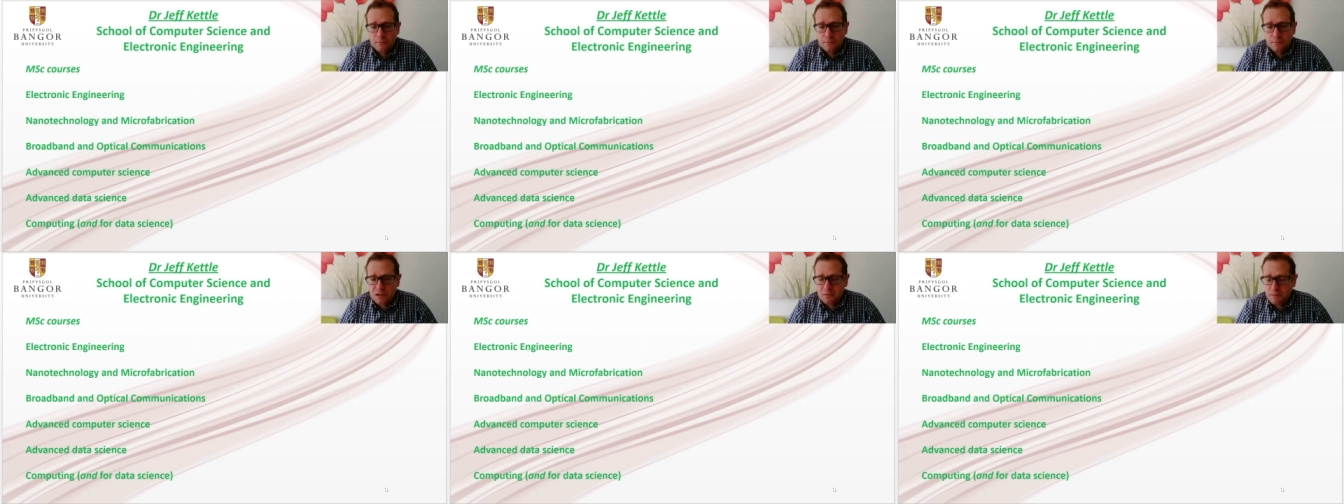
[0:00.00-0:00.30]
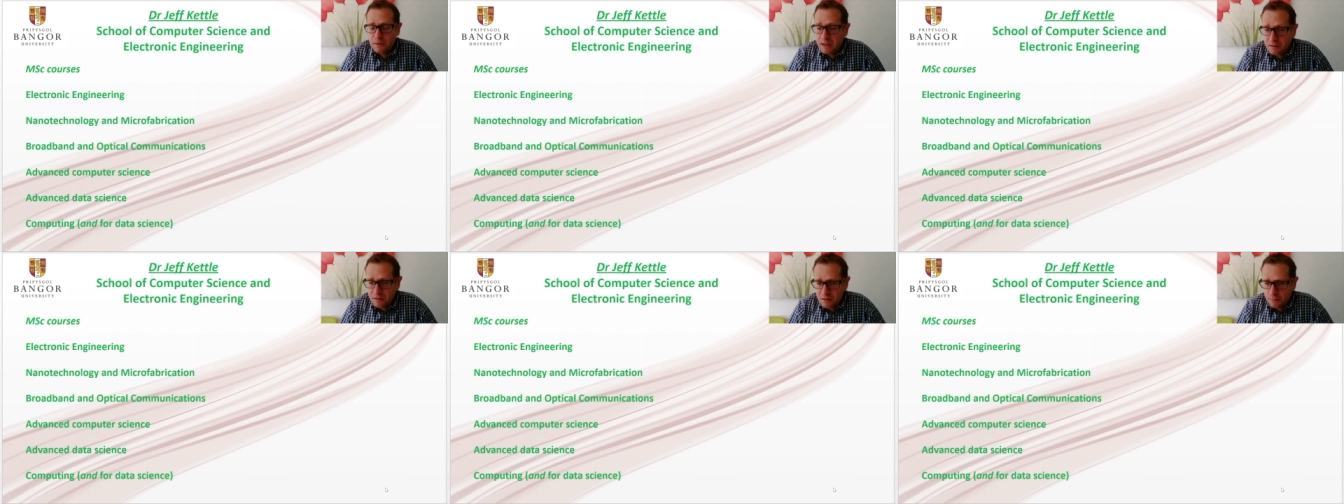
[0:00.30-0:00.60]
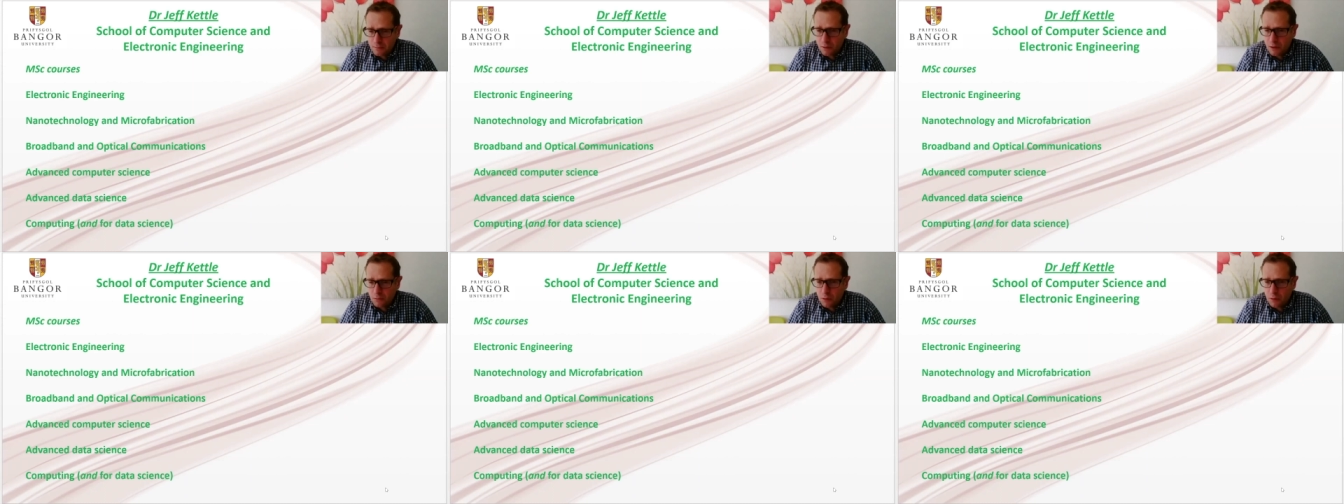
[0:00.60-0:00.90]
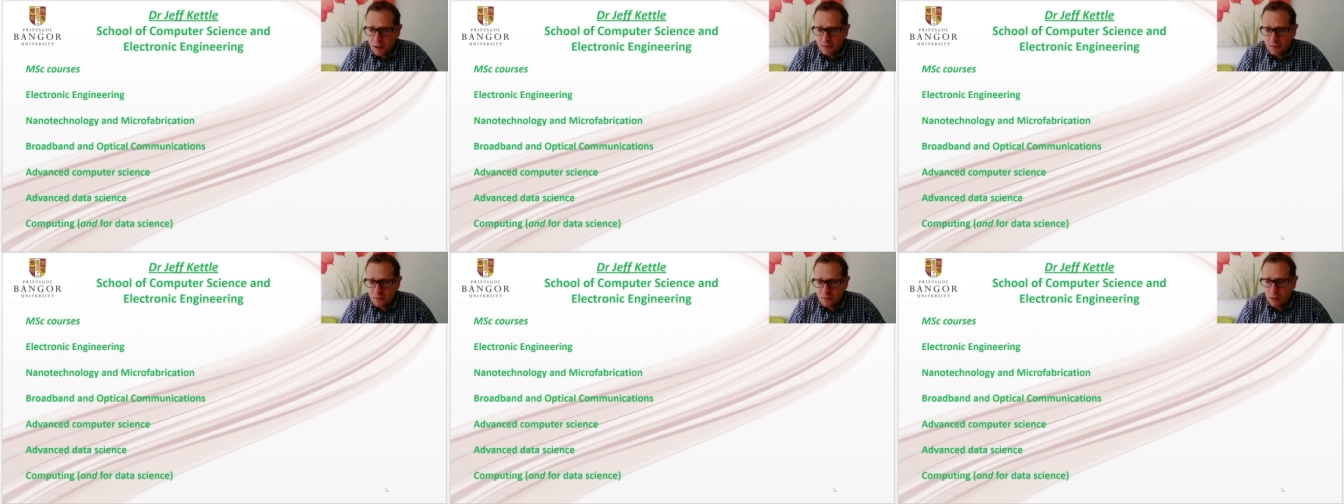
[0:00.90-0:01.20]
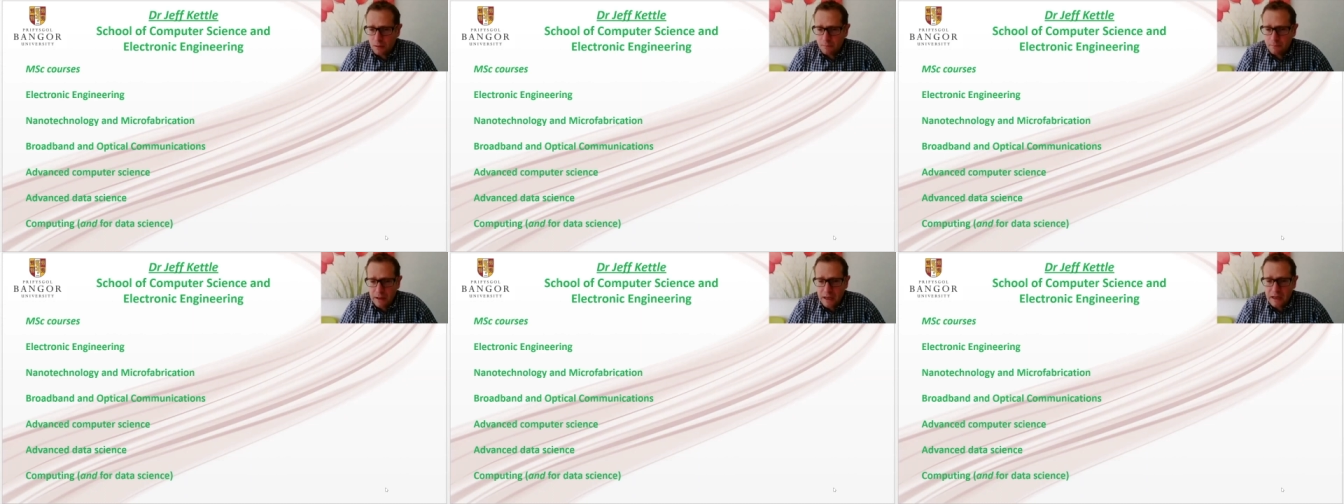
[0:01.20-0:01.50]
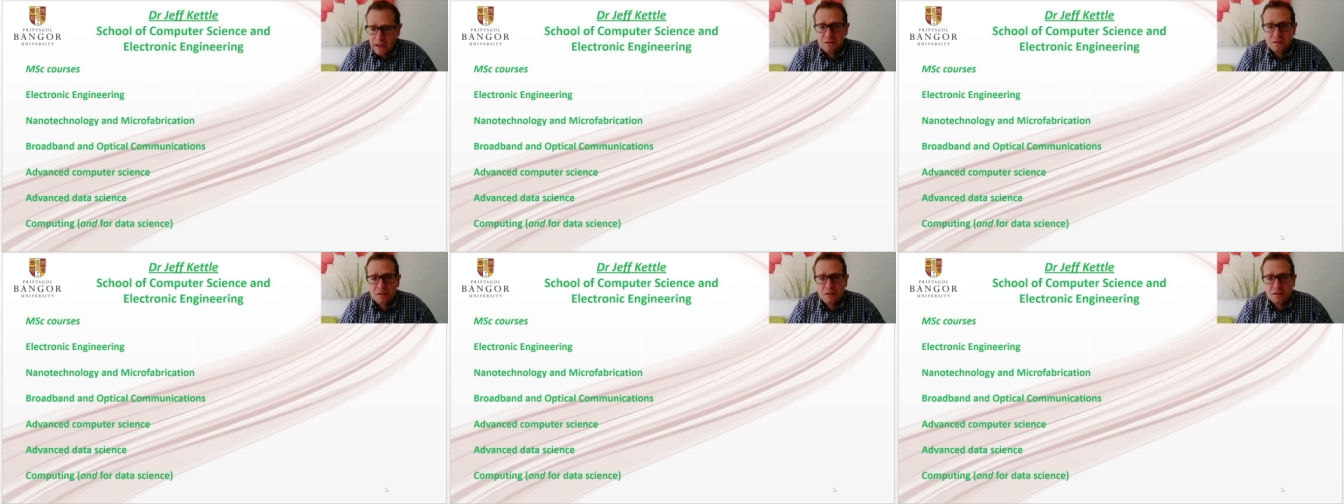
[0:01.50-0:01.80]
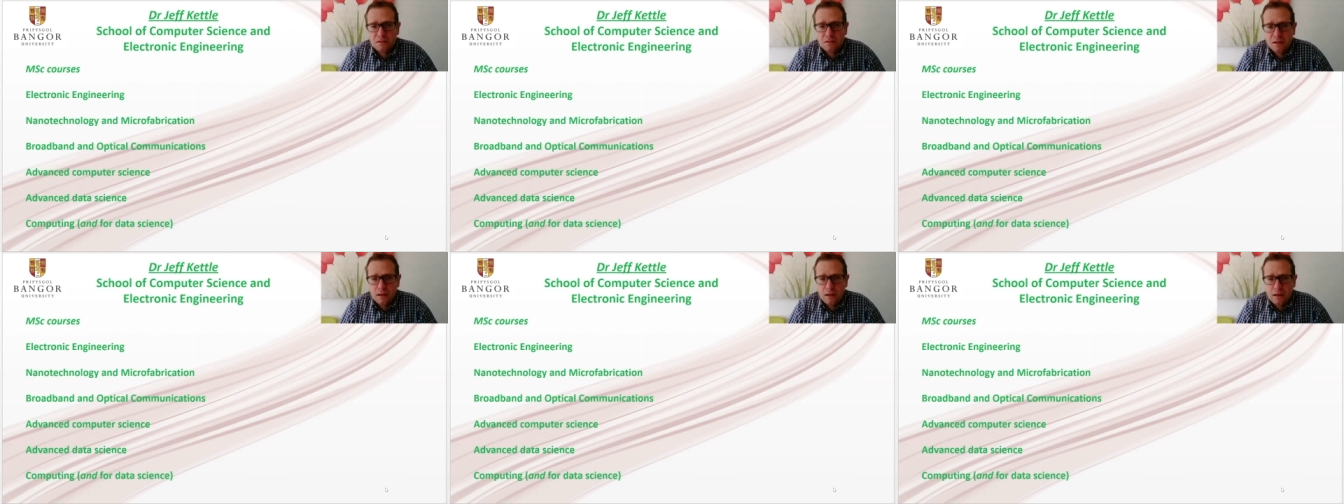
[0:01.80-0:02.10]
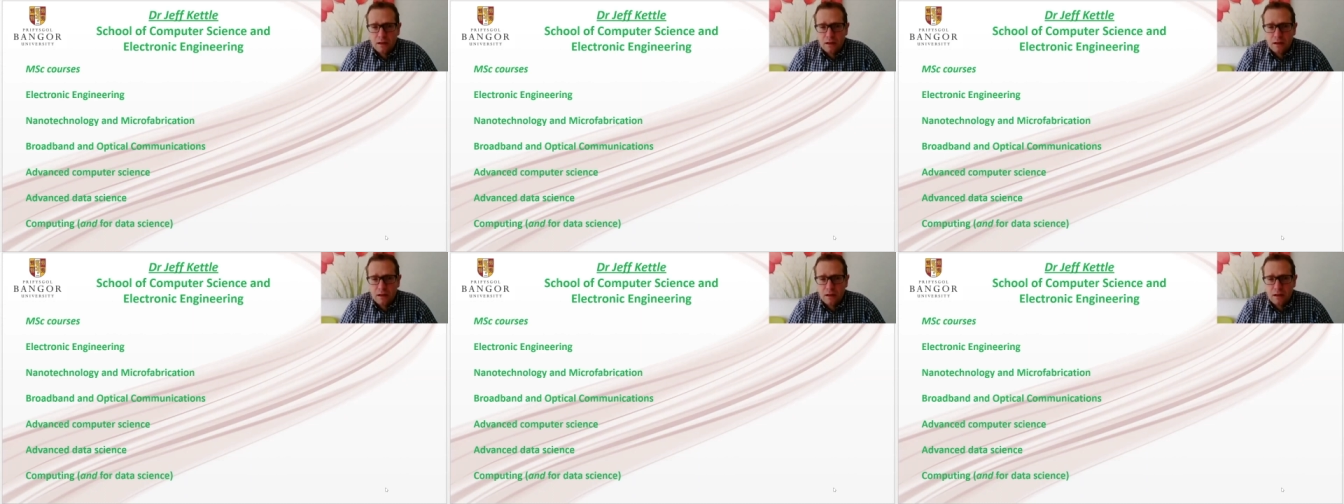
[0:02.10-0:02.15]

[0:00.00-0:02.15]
speak to them on a one-to-one basis,